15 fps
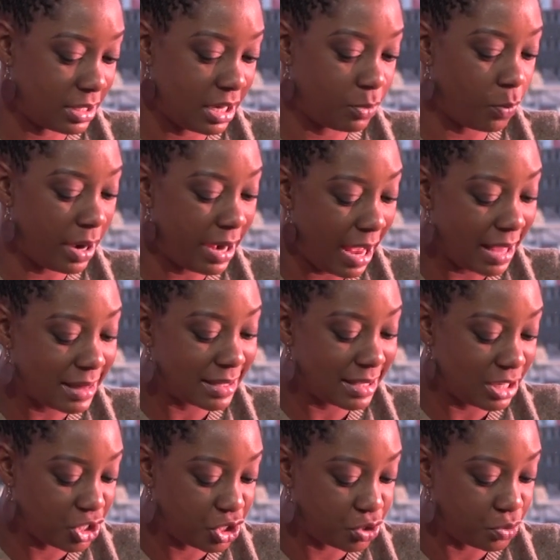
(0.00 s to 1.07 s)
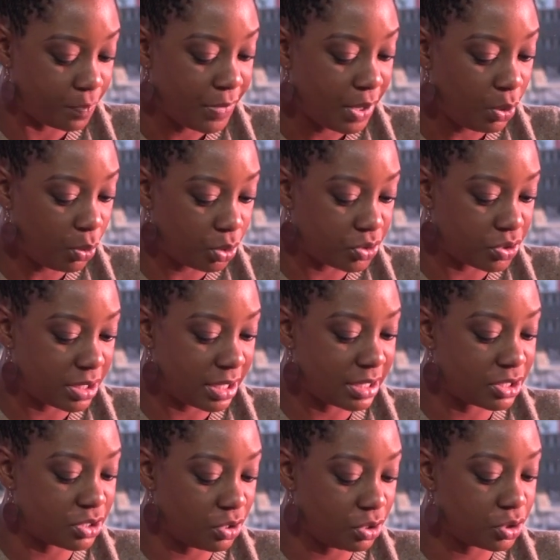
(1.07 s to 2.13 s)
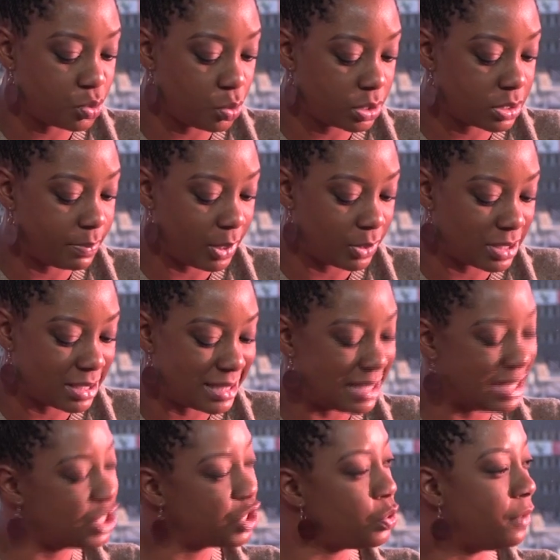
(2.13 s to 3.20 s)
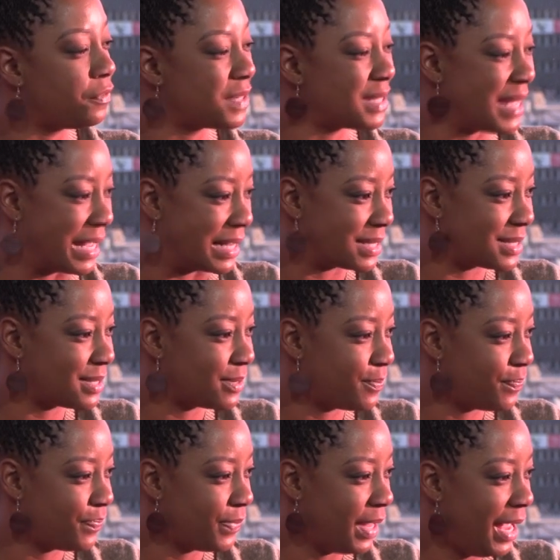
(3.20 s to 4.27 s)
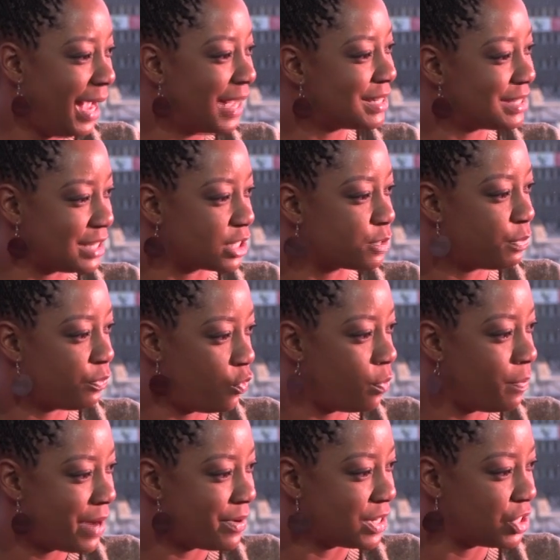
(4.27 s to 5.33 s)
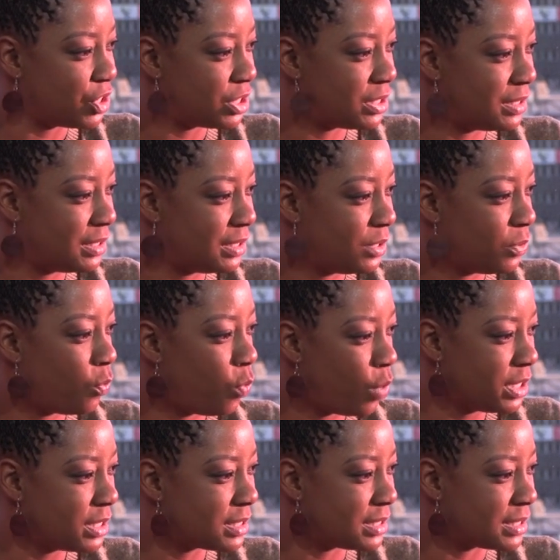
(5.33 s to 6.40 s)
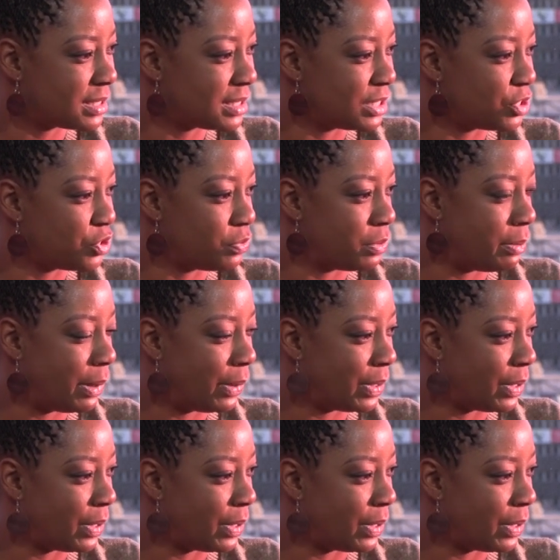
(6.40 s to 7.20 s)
And one other issue, Audrey, that is not talked about is the issue of sex and sex before marriage. What is this issue about now?